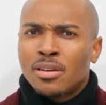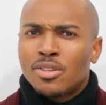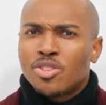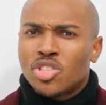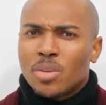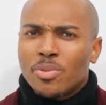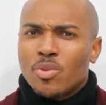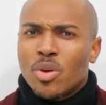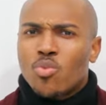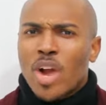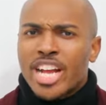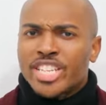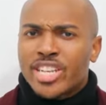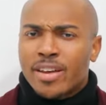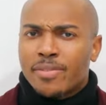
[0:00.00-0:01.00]
You tell me what
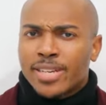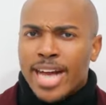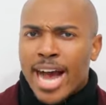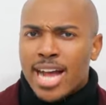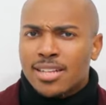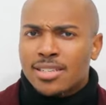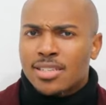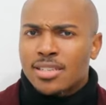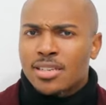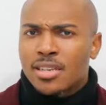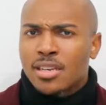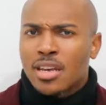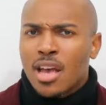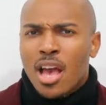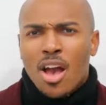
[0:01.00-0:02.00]
rights I've got,
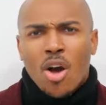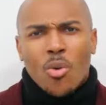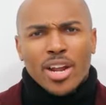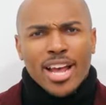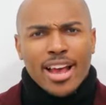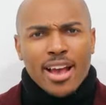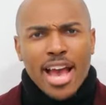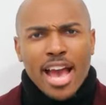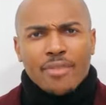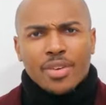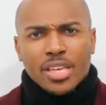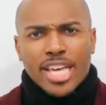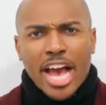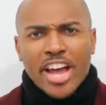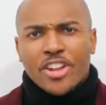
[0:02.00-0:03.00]
or what I
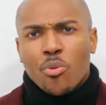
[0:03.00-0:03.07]
haven't got,